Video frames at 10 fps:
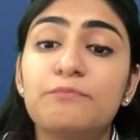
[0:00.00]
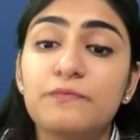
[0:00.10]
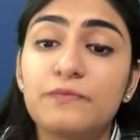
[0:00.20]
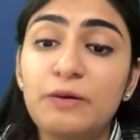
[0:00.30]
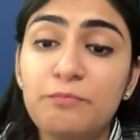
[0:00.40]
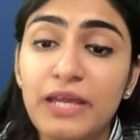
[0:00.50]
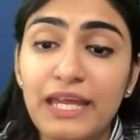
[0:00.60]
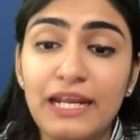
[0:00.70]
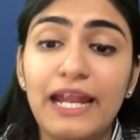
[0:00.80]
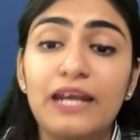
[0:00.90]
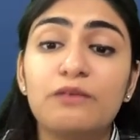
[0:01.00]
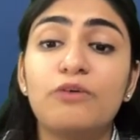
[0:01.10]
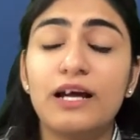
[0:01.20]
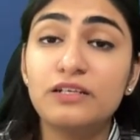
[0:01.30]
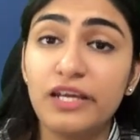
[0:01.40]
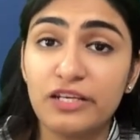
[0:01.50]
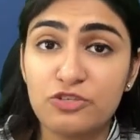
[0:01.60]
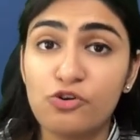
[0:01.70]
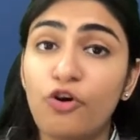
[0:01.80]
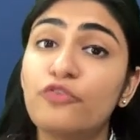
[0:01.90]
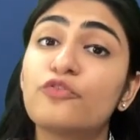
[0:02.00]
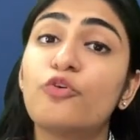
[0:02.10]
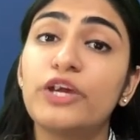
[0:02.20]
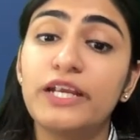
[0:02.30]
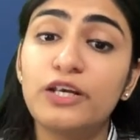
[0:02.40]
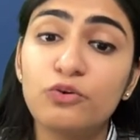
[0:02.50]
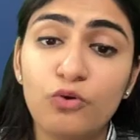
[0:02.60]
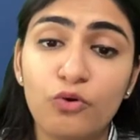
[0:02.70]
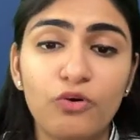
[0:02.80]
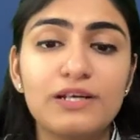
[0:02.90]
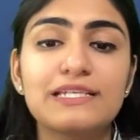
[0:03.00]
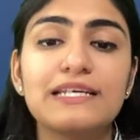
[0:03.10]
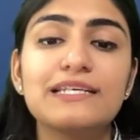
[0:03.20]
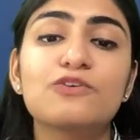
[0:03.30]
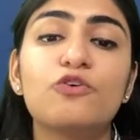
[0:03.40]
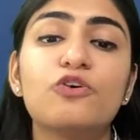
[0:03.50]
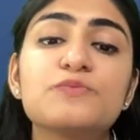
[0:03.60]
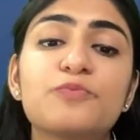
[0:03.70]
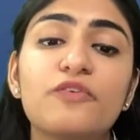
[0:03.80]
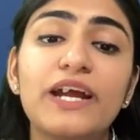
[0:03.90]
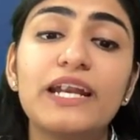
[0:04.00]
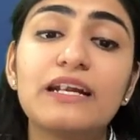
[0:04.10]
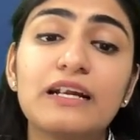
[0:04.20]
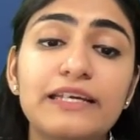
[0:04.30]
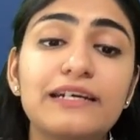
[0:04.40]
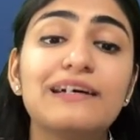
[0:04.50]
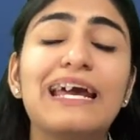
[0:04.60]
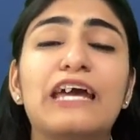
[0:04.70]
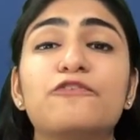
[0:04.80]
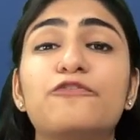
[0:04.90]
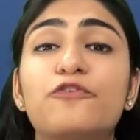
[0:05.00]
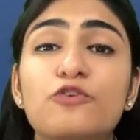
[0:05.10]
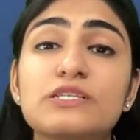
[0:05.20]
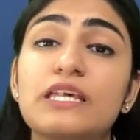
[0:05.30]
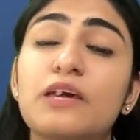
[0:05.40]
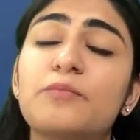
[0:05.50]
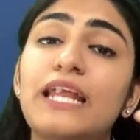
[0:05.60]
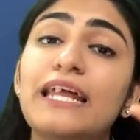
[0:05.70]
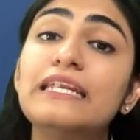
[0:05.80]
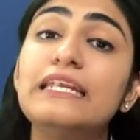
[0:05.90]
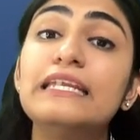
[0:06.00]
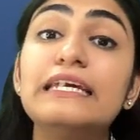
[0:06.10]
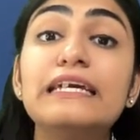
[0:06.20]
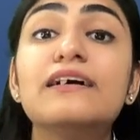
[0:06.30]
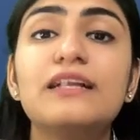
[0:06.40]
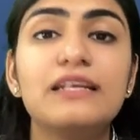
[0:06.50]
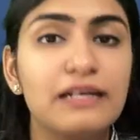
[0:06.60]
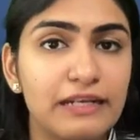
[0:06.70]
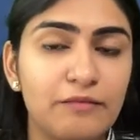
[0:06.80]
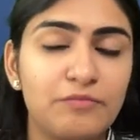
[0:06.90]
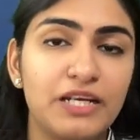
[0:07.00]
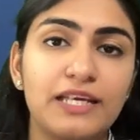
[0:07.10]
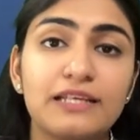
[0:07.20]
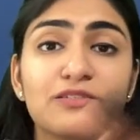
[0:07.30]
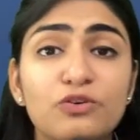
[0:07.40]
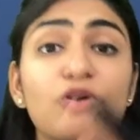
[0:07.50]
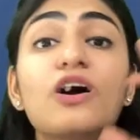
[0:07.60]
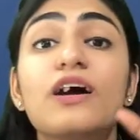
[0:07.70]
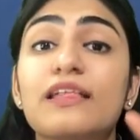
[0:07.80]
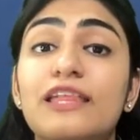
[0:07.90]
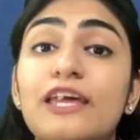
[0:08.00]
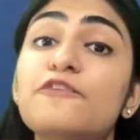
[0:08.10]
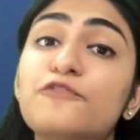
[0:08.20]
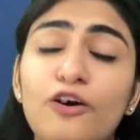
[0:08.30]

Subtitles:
The main advantage of going into courts is courts provide clear, enforceable, and legal remedies. So they